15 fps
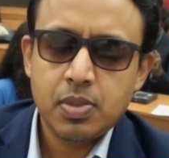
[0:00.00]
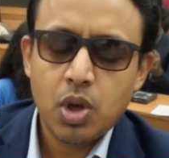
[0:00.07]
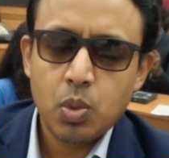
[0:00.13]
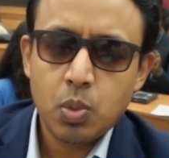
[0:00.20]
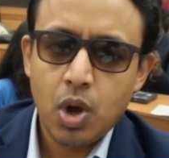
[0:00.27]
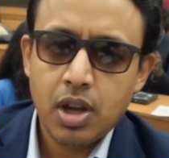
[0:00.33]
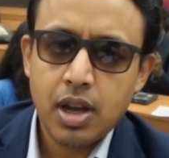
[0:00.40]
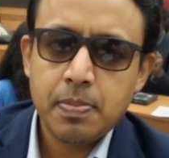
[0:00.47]

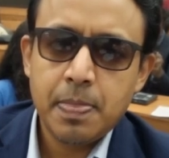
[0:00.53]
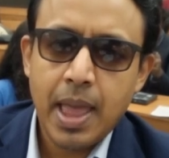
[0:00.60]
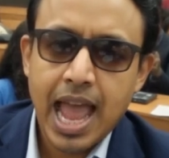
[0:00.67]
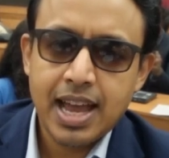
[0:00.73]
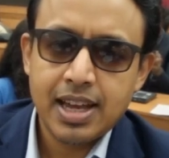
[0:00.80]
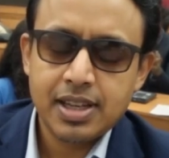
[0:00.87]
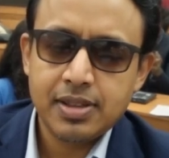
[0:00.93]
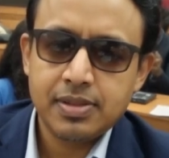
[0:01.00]
Welcome
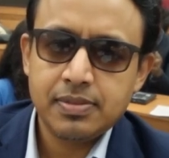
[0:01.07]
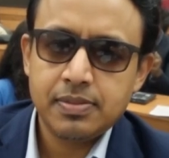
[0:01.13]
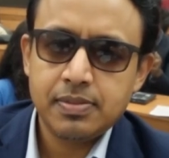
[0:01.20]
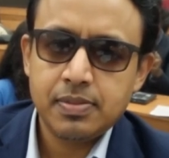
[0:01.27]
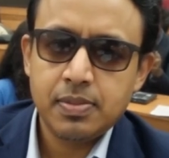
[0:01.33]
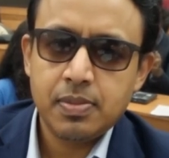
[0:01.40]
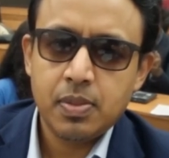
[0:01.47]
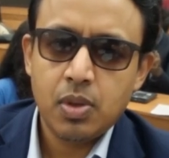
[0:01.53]
back.
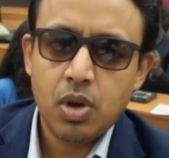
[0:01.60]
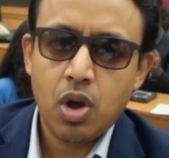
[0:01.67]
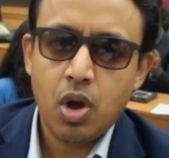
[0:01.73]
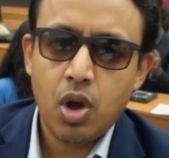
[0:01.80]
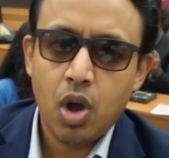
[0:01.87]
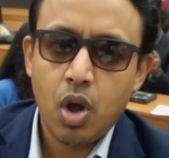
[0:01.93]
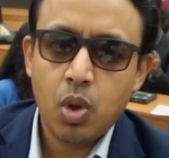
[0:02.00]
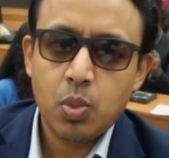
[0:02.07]

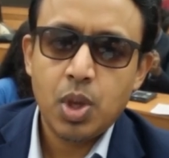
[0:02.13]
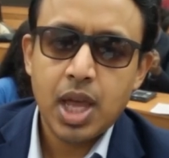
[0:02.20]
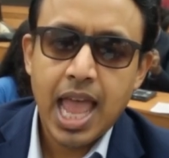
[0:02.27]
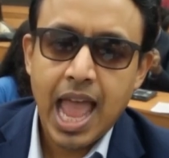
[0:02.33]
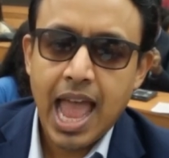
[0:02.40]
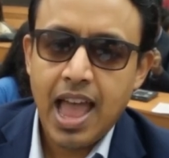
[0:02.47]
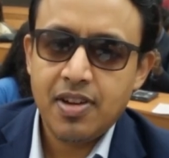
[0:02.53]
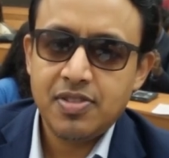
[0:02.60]
We
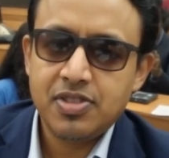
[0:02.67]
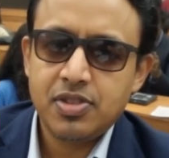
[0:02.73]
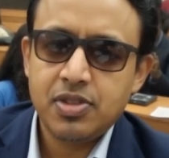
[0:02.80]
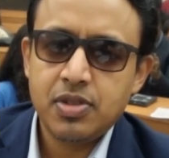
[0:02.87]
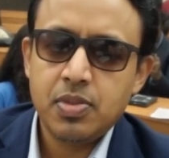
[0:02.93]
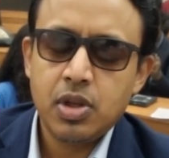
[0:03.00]
have